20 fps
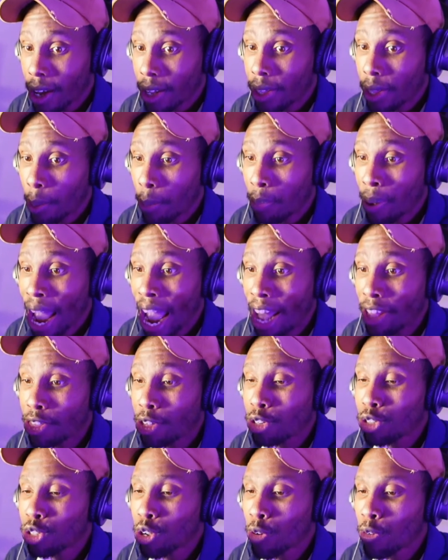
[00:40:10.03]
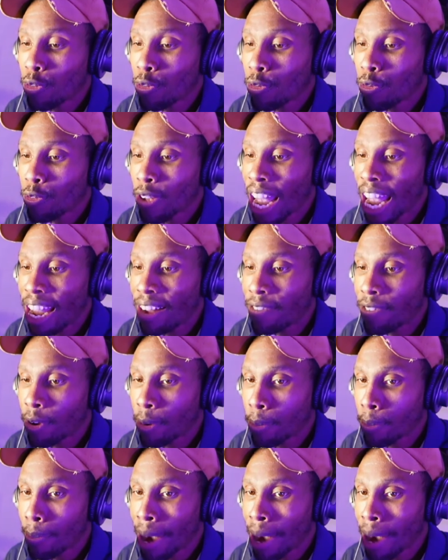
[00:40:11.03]
The Panthers are
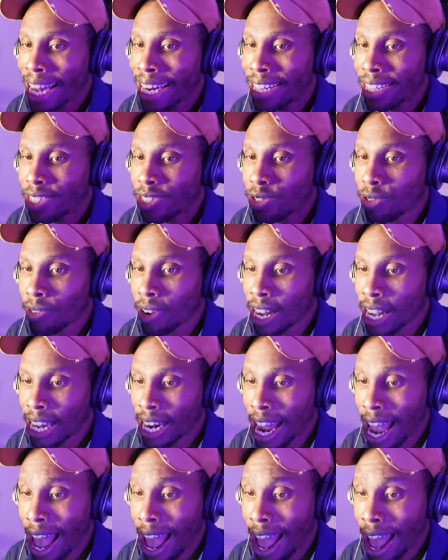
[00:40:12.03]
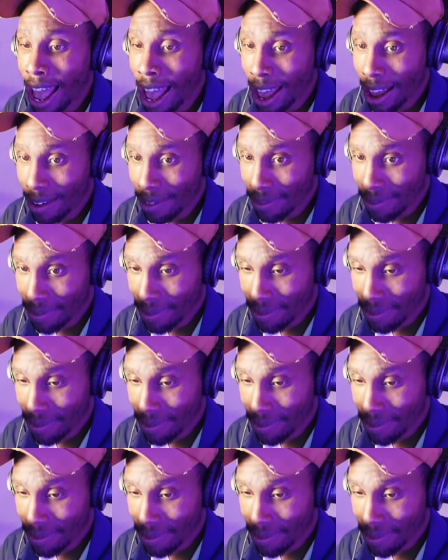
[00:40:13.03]
favored -3.5.